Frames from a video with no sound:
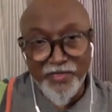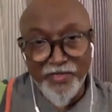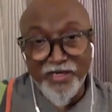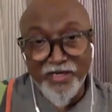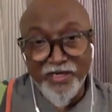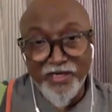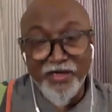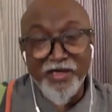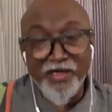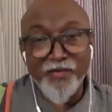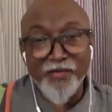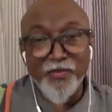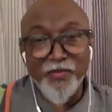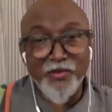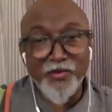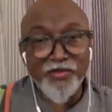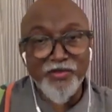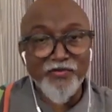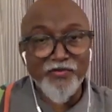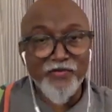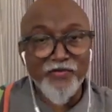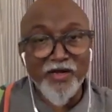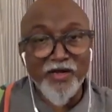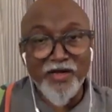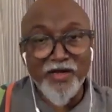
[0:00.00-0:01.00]
bihar put
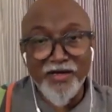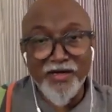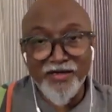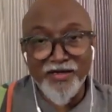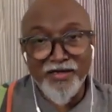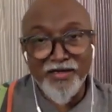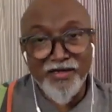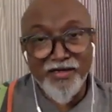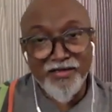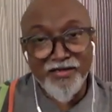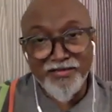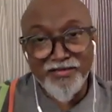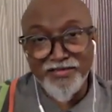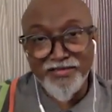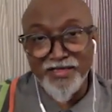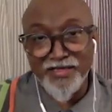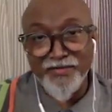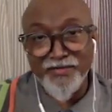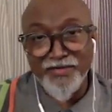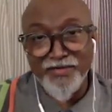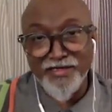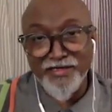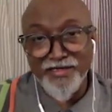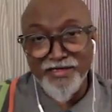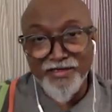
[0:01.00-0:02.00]

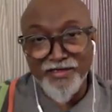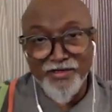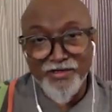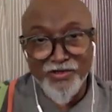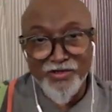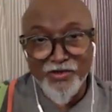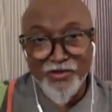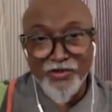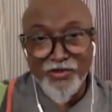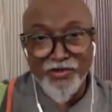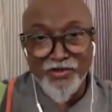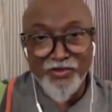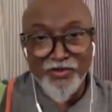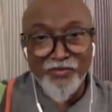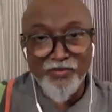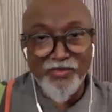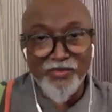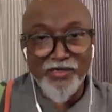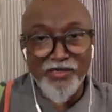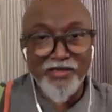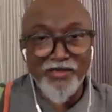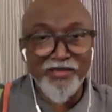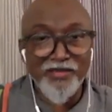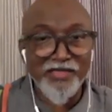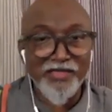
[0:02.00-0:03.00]
517 crore to
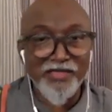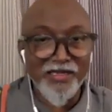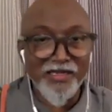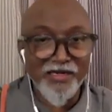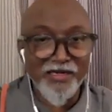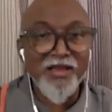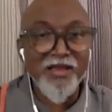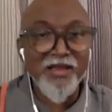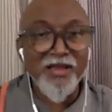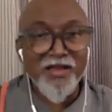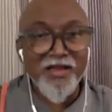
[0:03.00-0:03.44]
build their